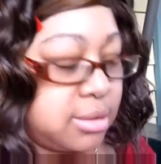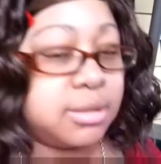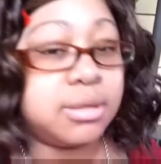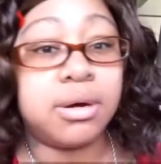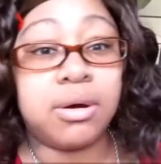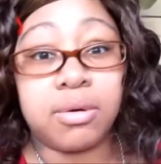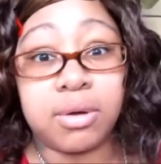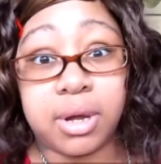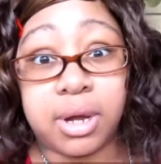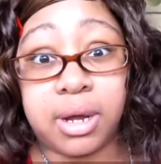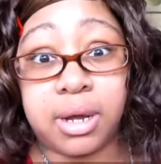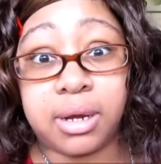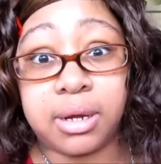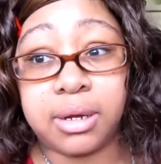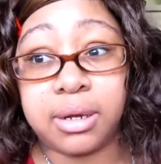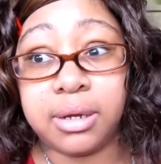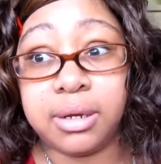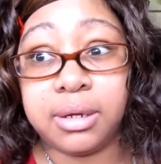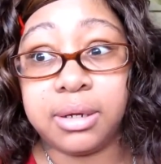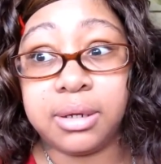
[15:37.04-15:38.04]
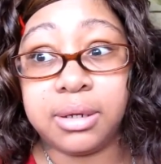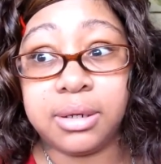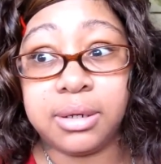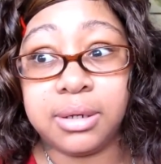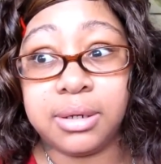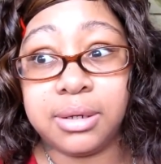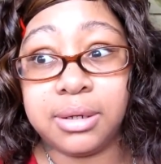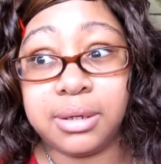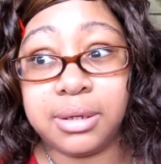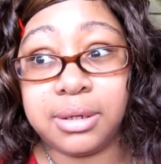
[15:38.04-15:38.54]
Okay.
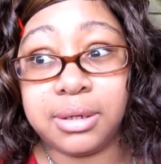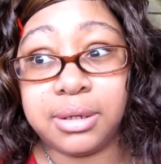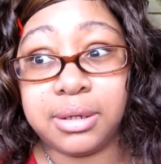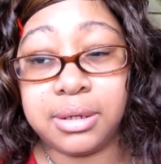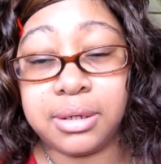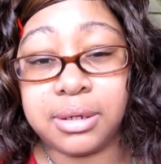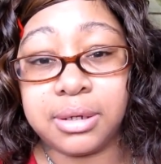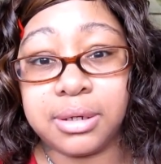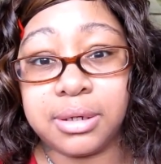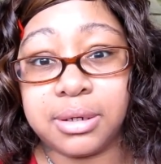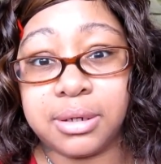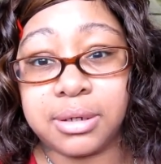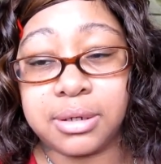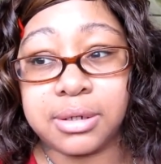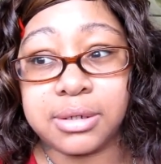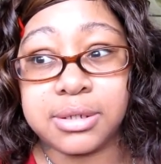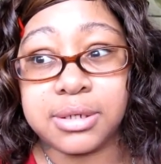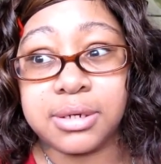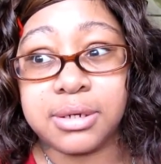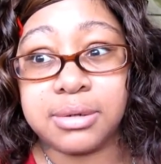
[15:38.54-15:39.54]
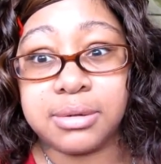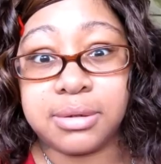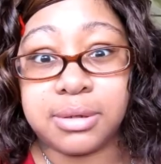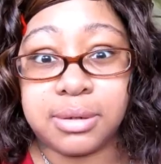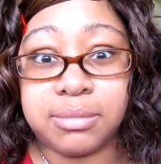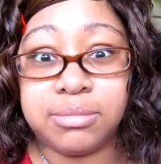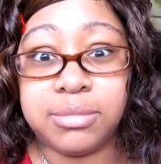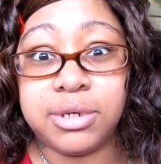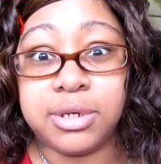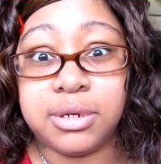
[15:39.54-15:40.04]

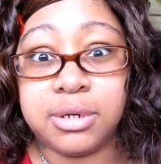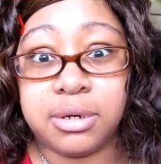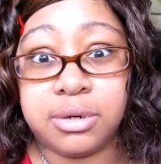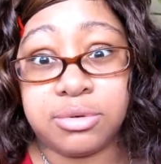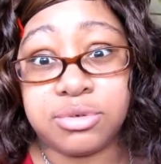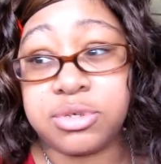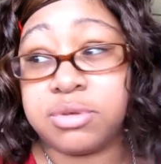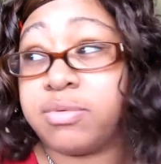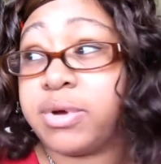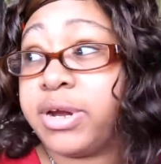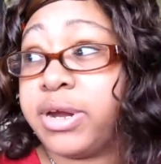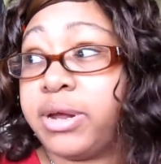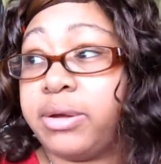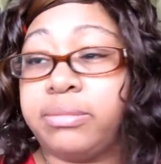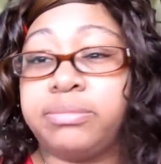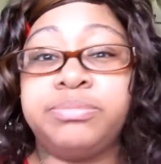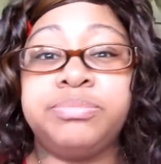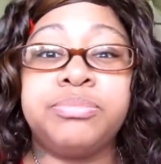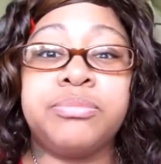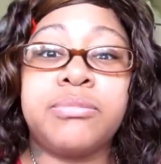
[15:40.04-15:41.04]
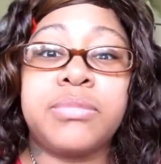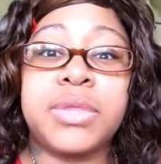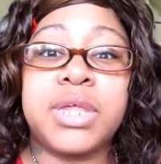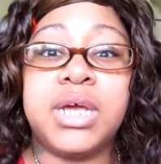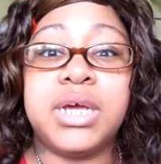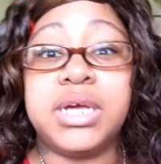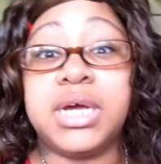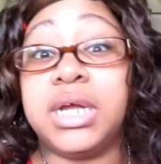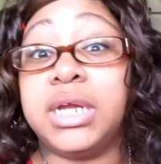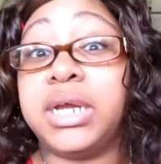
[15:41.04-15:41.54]
I'm being nosy right now.
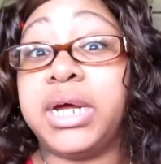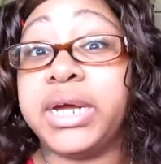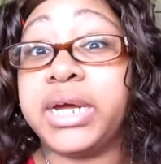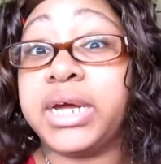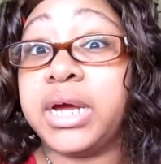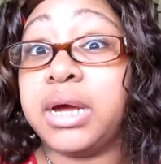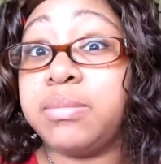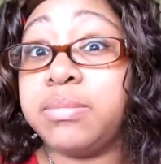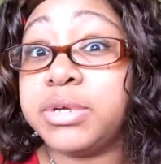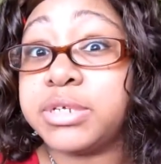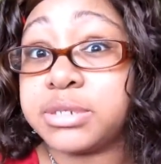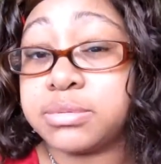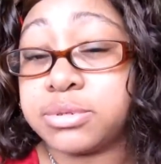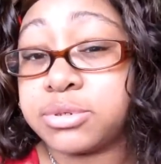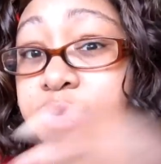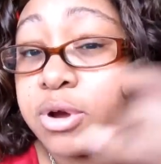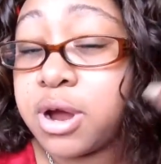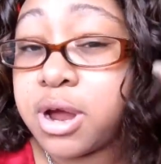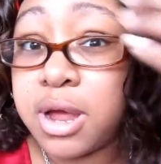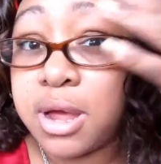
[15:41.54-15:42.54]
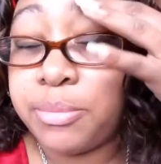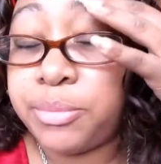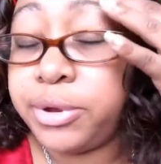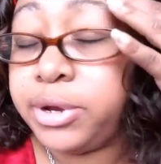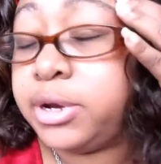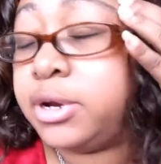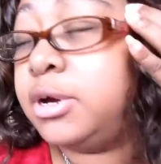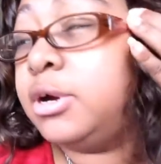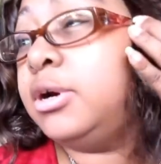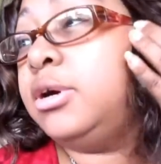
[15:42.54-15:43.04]
Y'all like, comment, subscribe, and